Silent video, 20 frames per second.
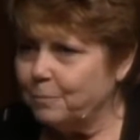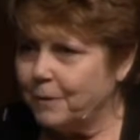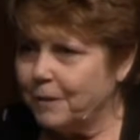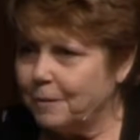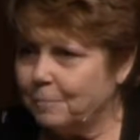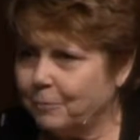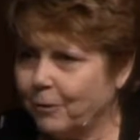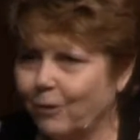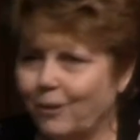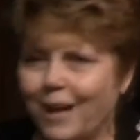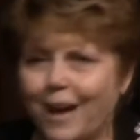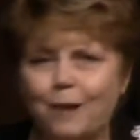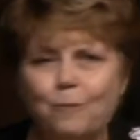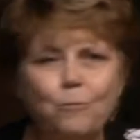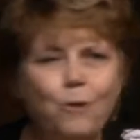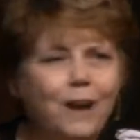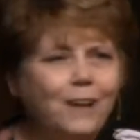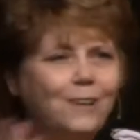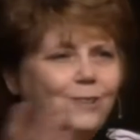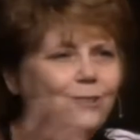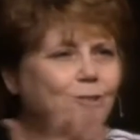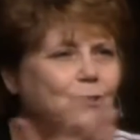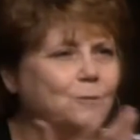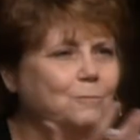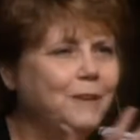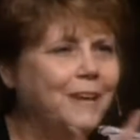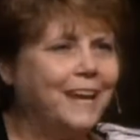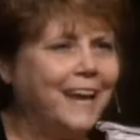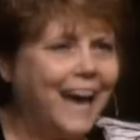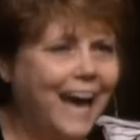people. I want you to
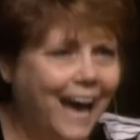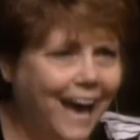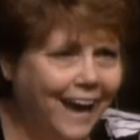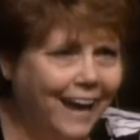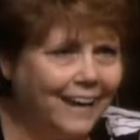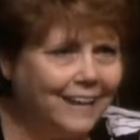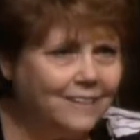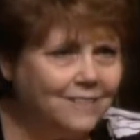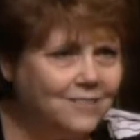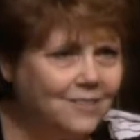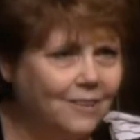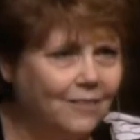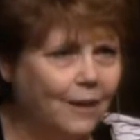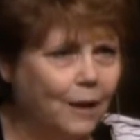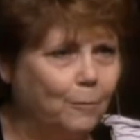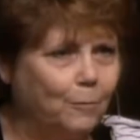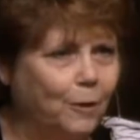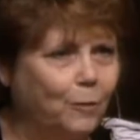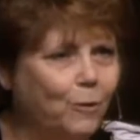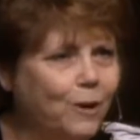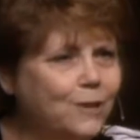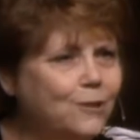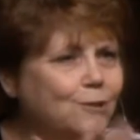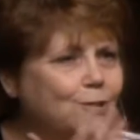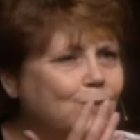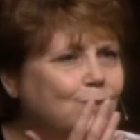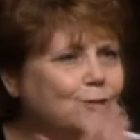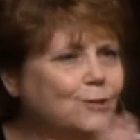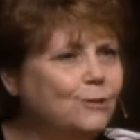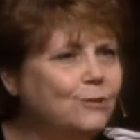be kind to them. I want you
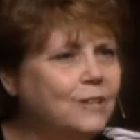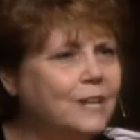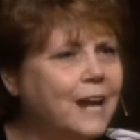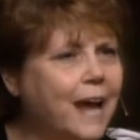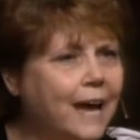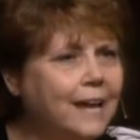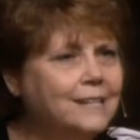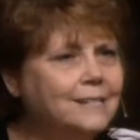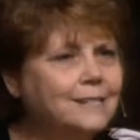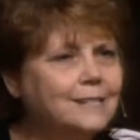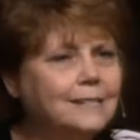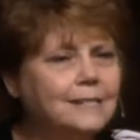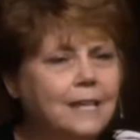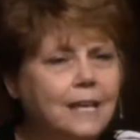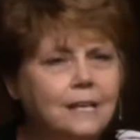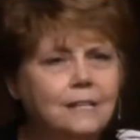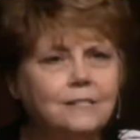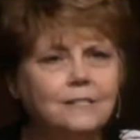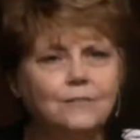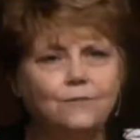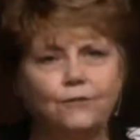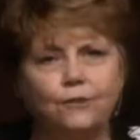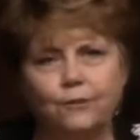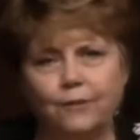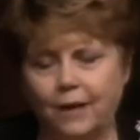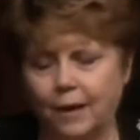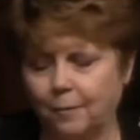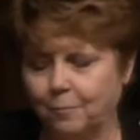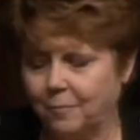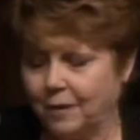to do nice things for
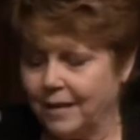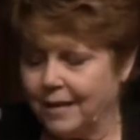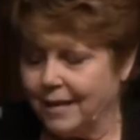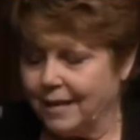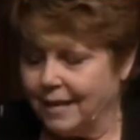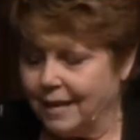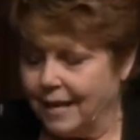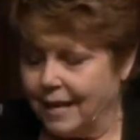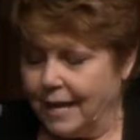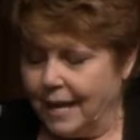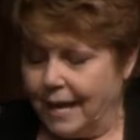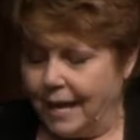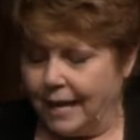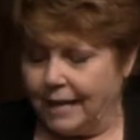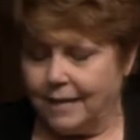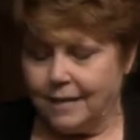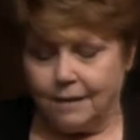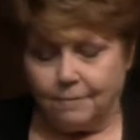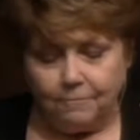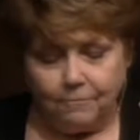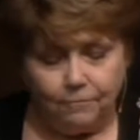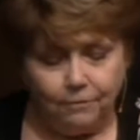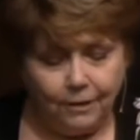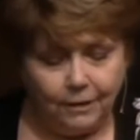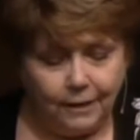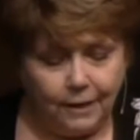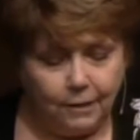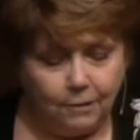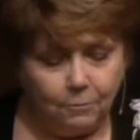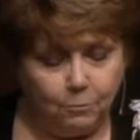them. And
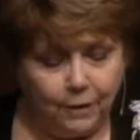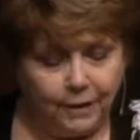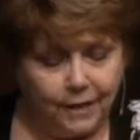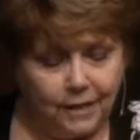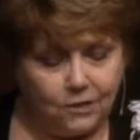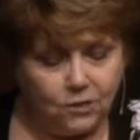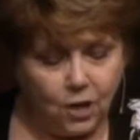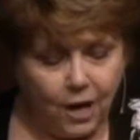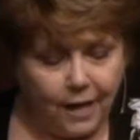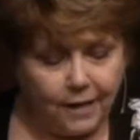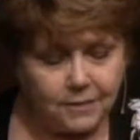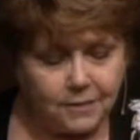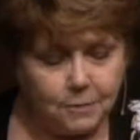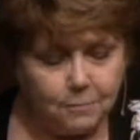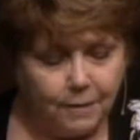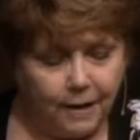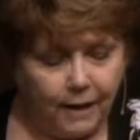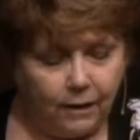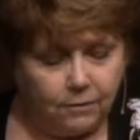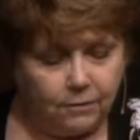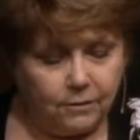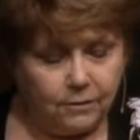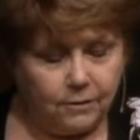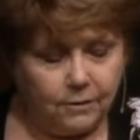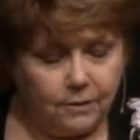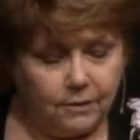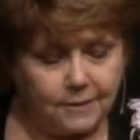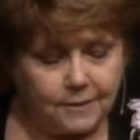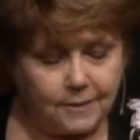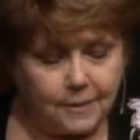really, when he talks
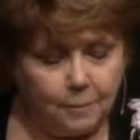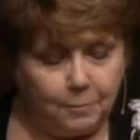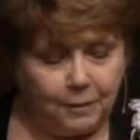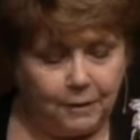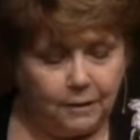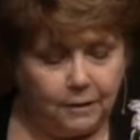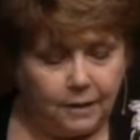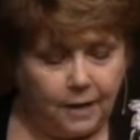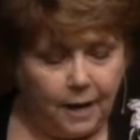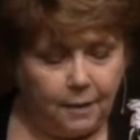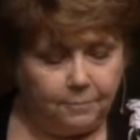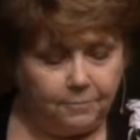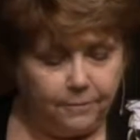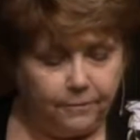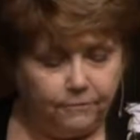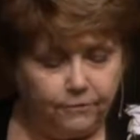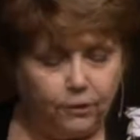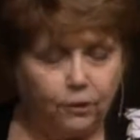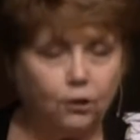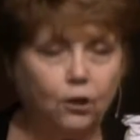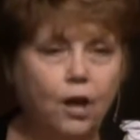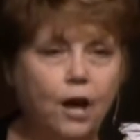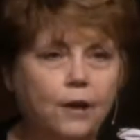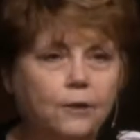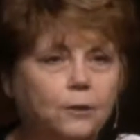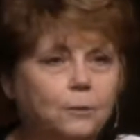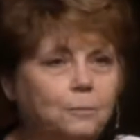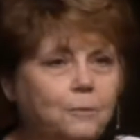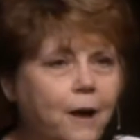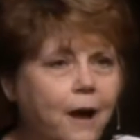about summing it up for the law
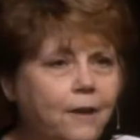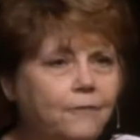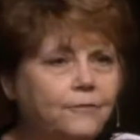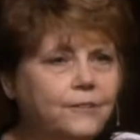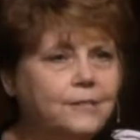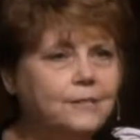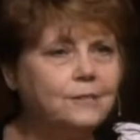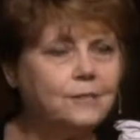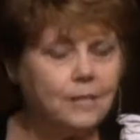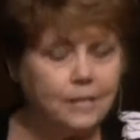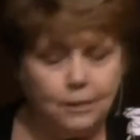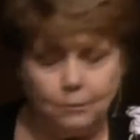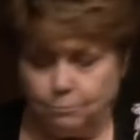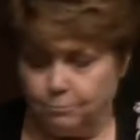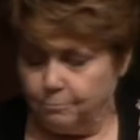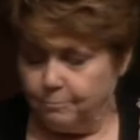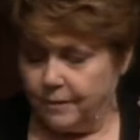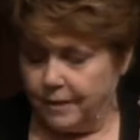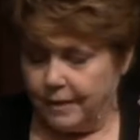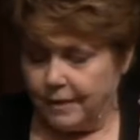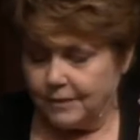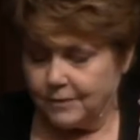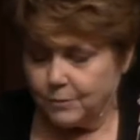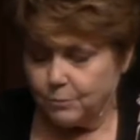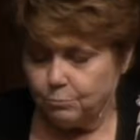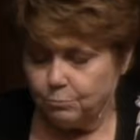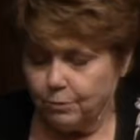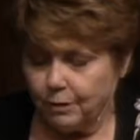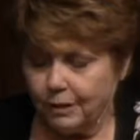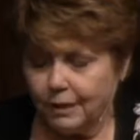and the prophets,
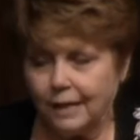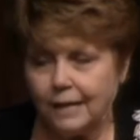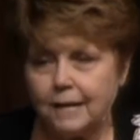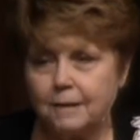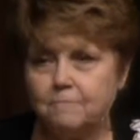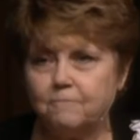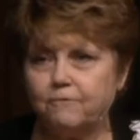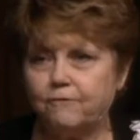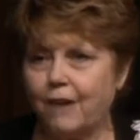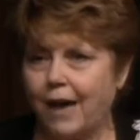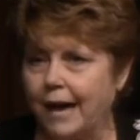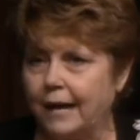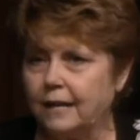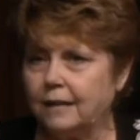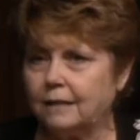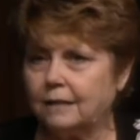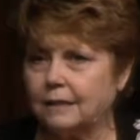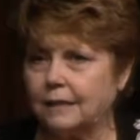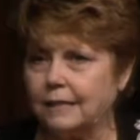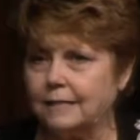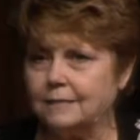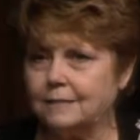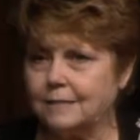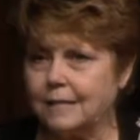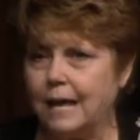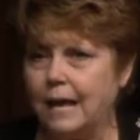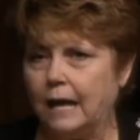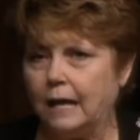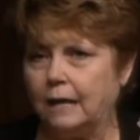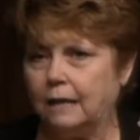he's really emphatically
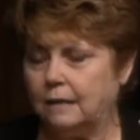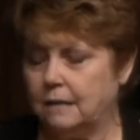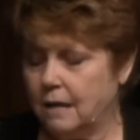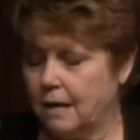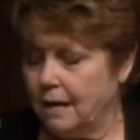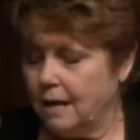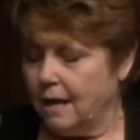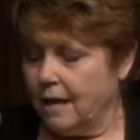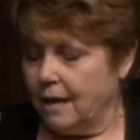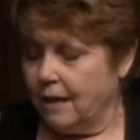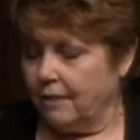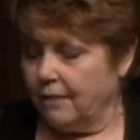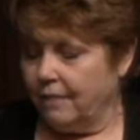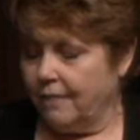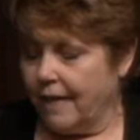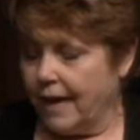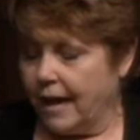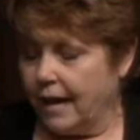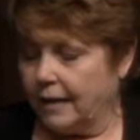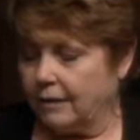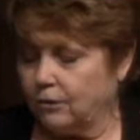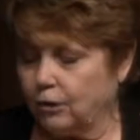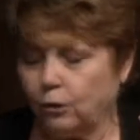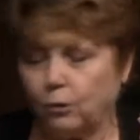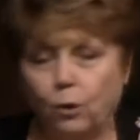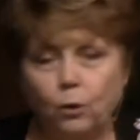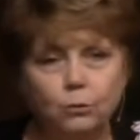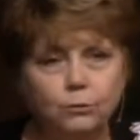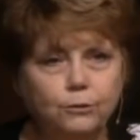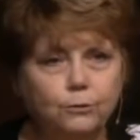saying that the
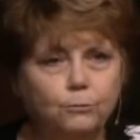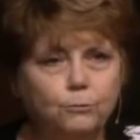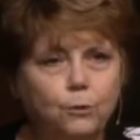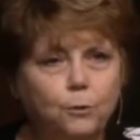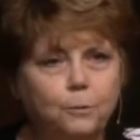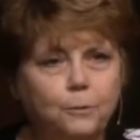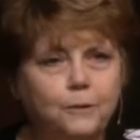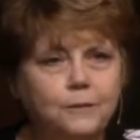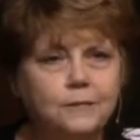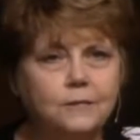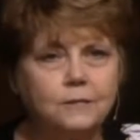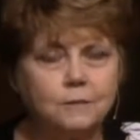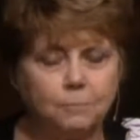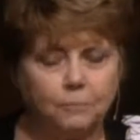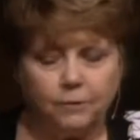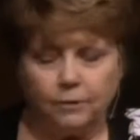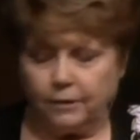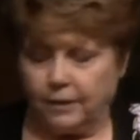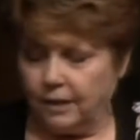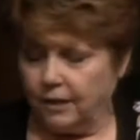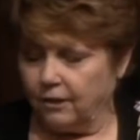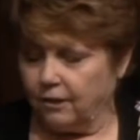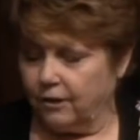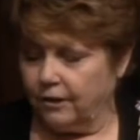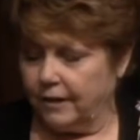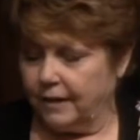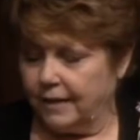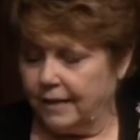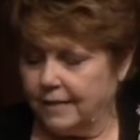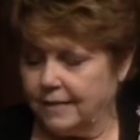golden rule principle
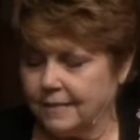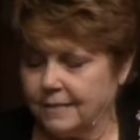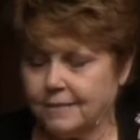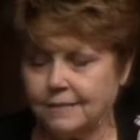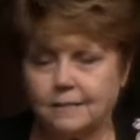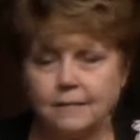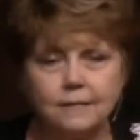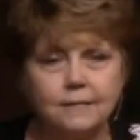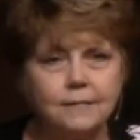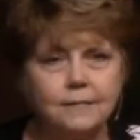here is